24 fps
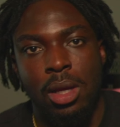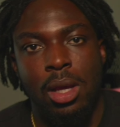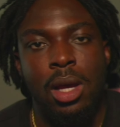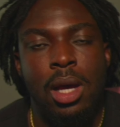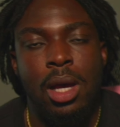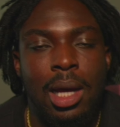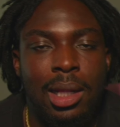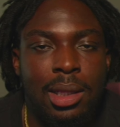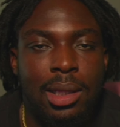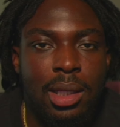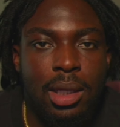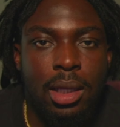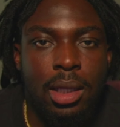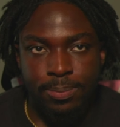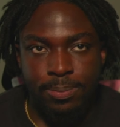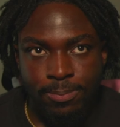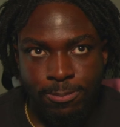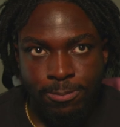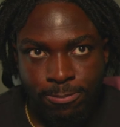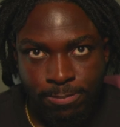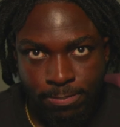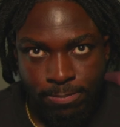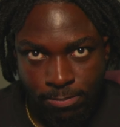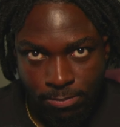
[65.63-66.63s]
I think
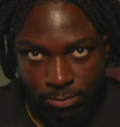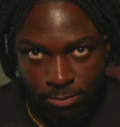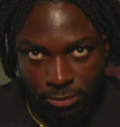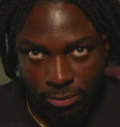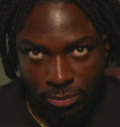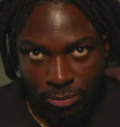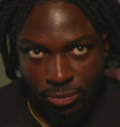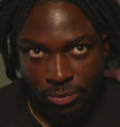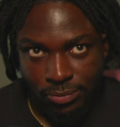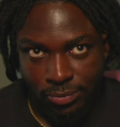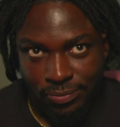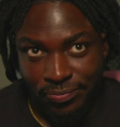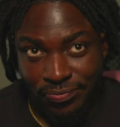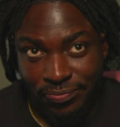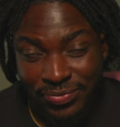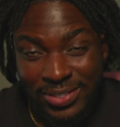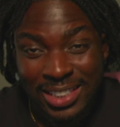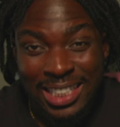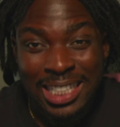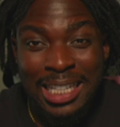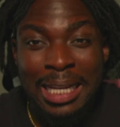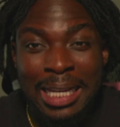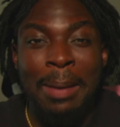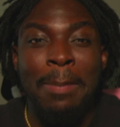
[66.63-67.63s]

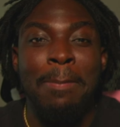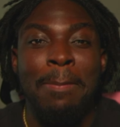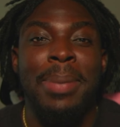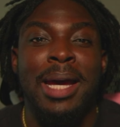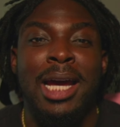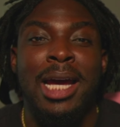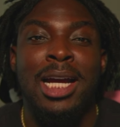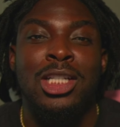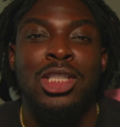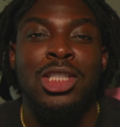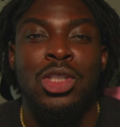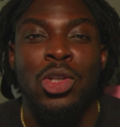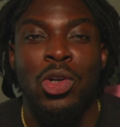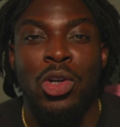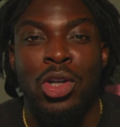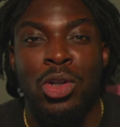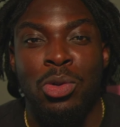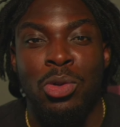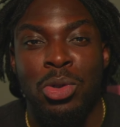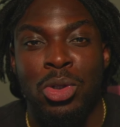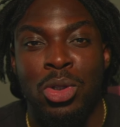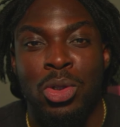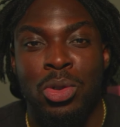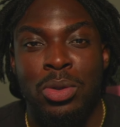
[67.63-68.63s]
backstory
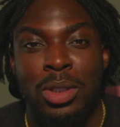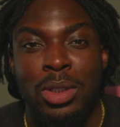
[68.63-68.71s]
real quick.